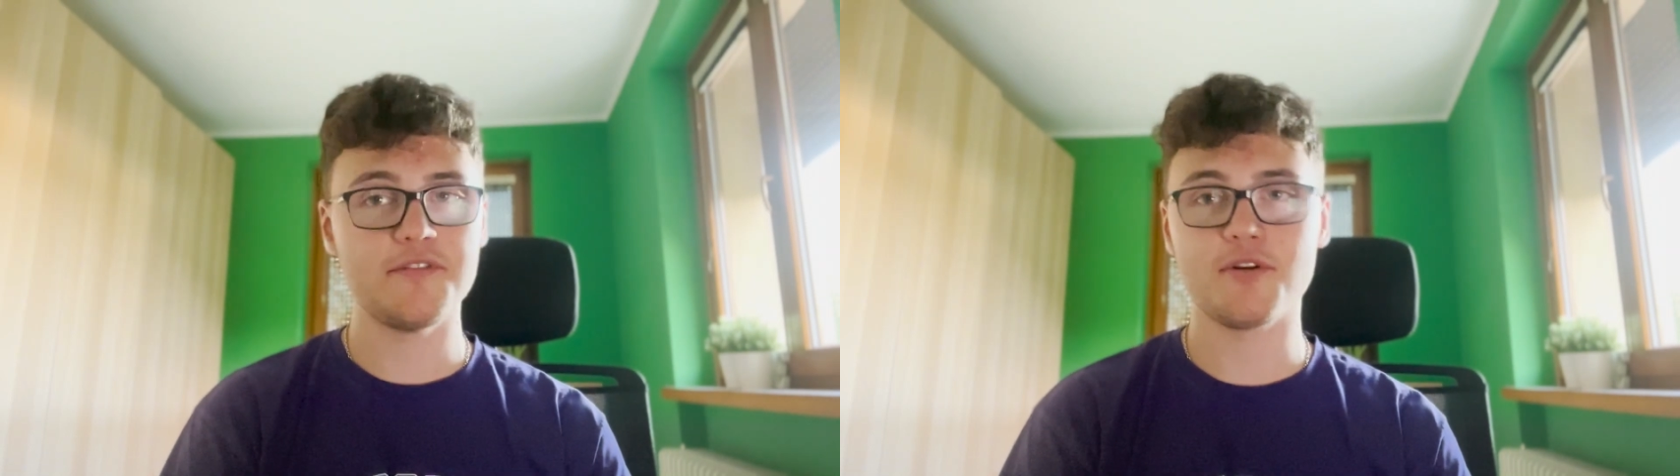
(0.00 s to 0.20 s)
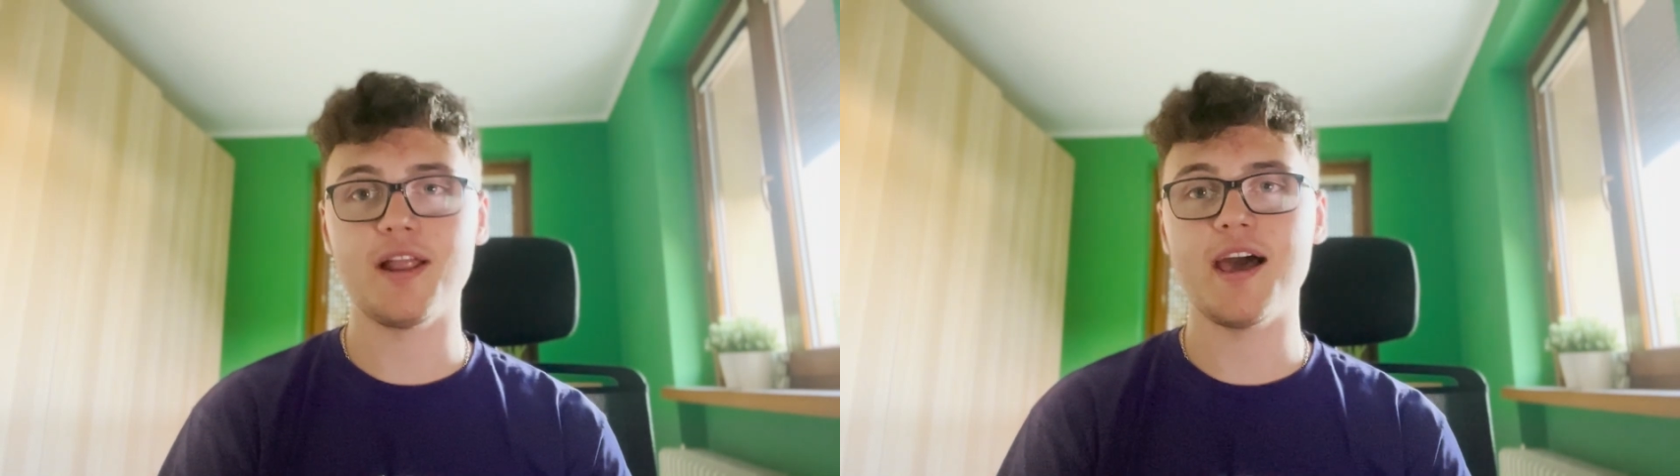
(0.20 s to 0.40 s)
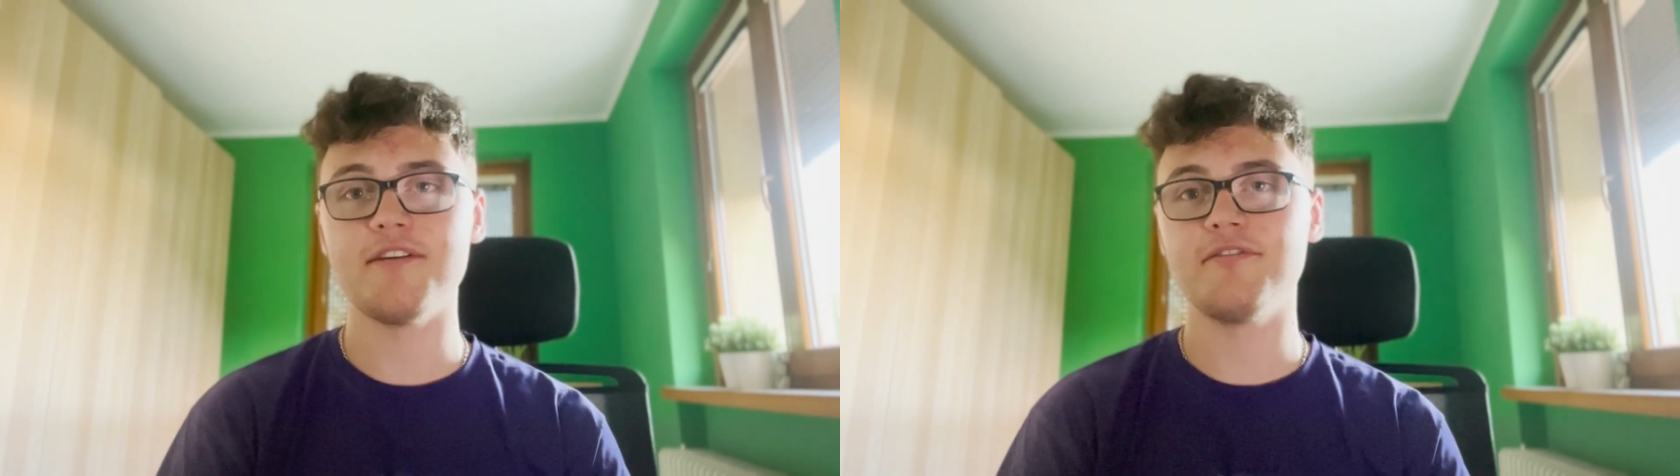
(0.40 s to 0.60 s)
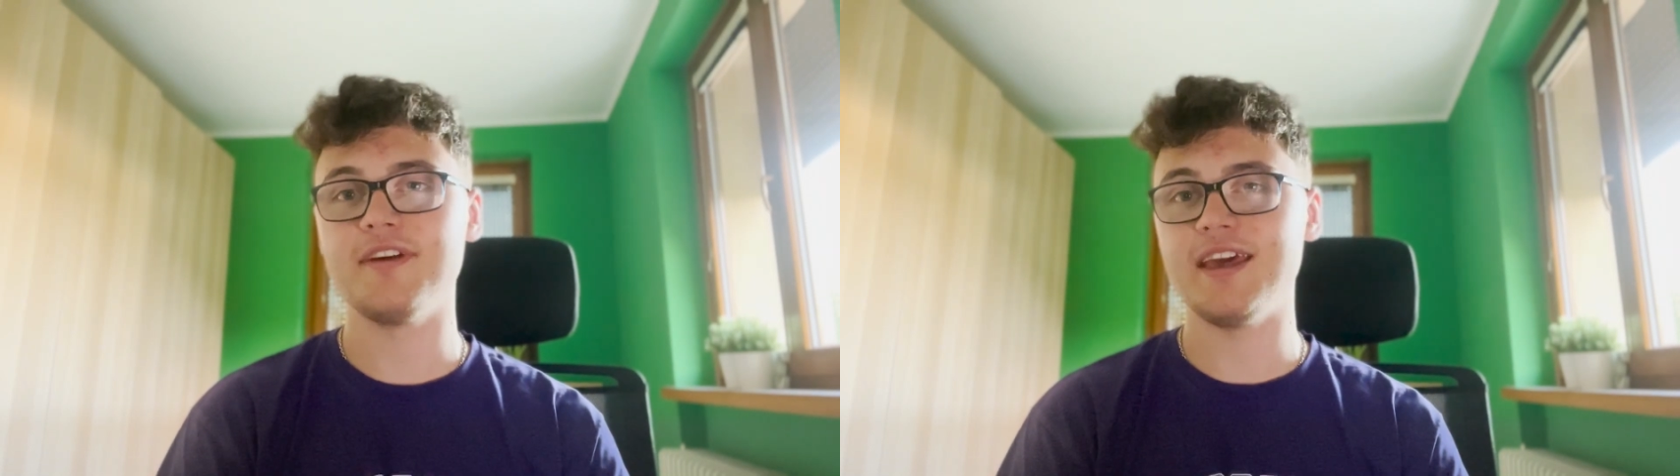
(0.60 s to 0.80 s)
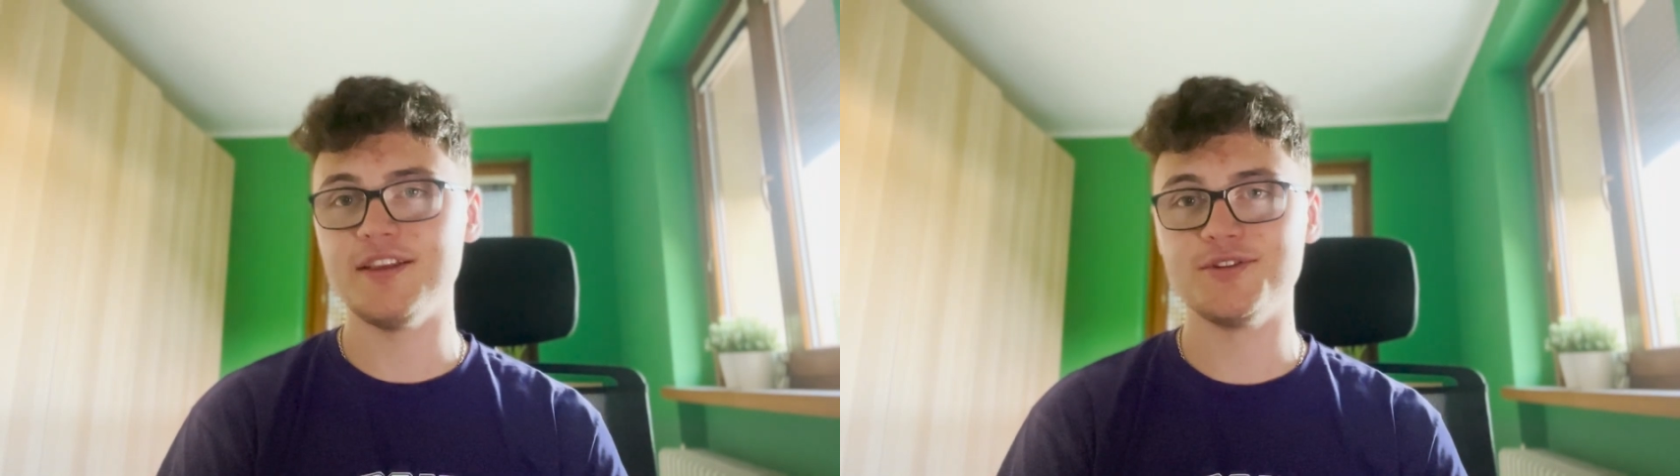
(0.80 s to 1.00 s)
your life,
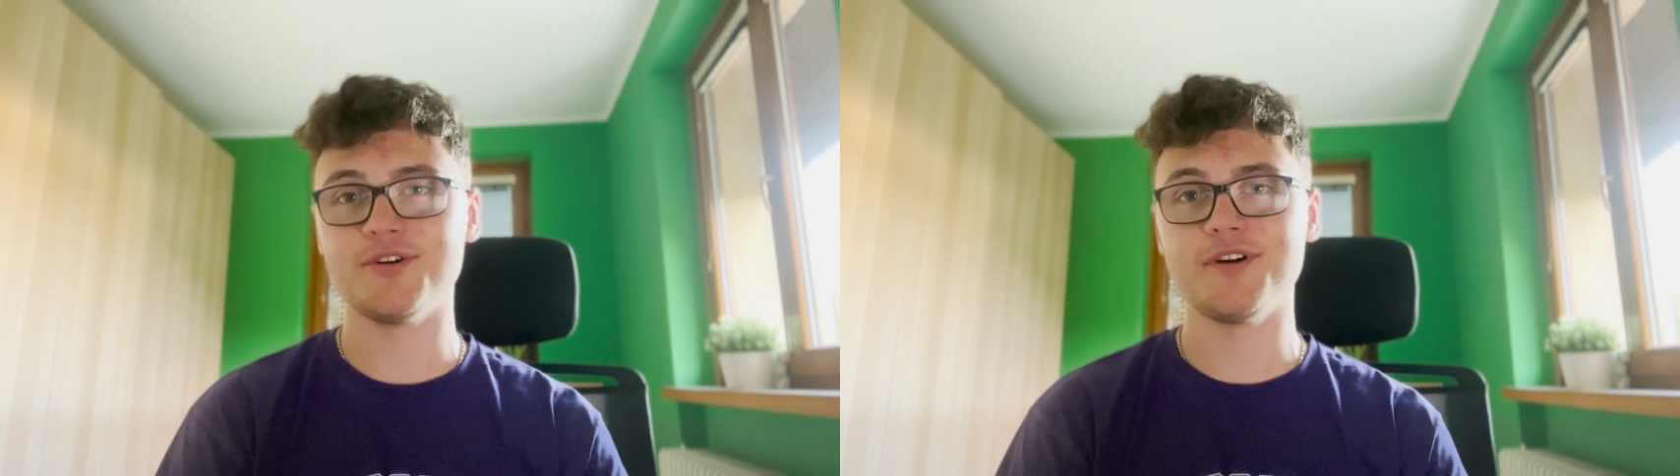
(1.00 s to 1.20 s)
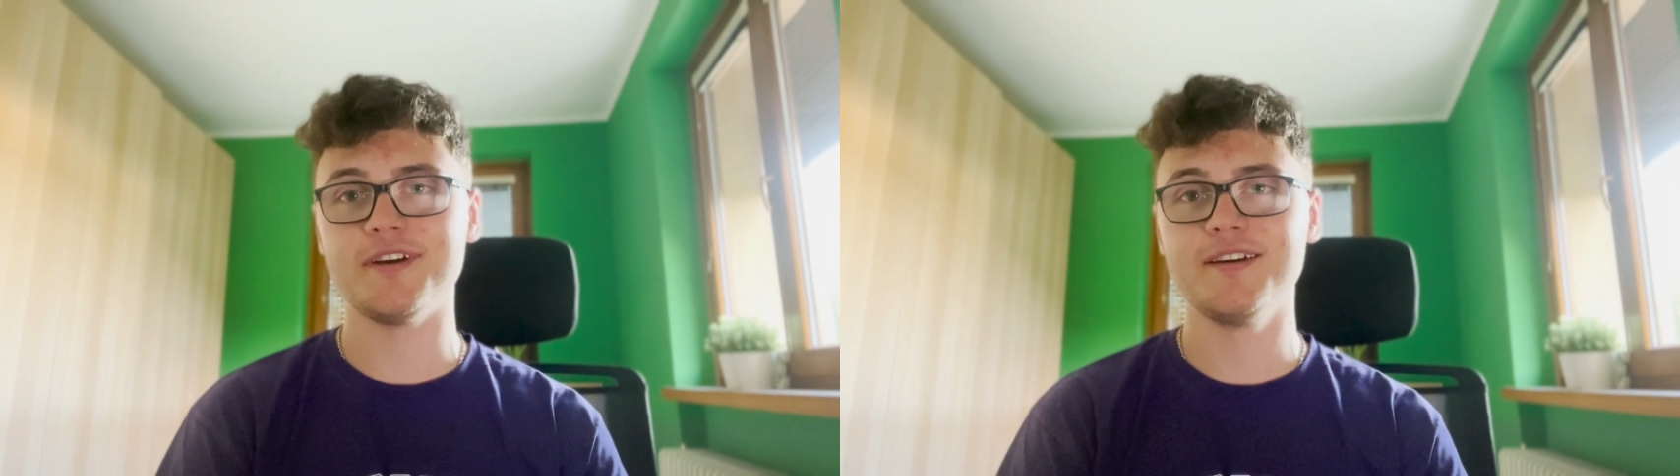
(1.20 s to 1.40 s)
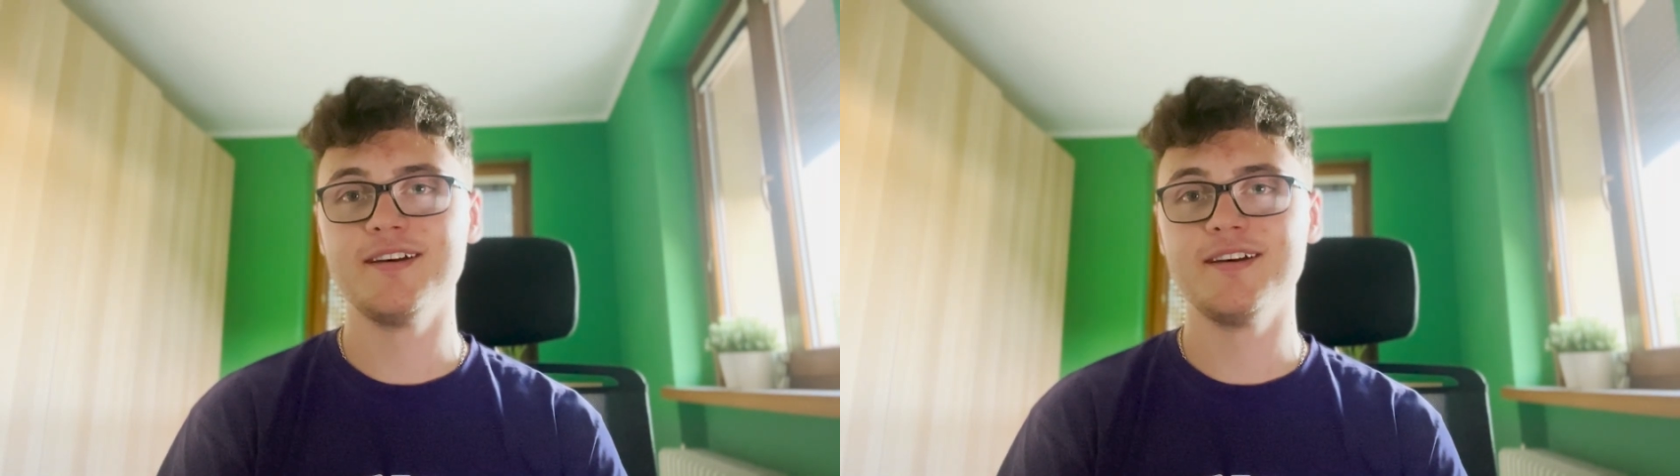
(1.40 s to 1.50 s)
enjoy.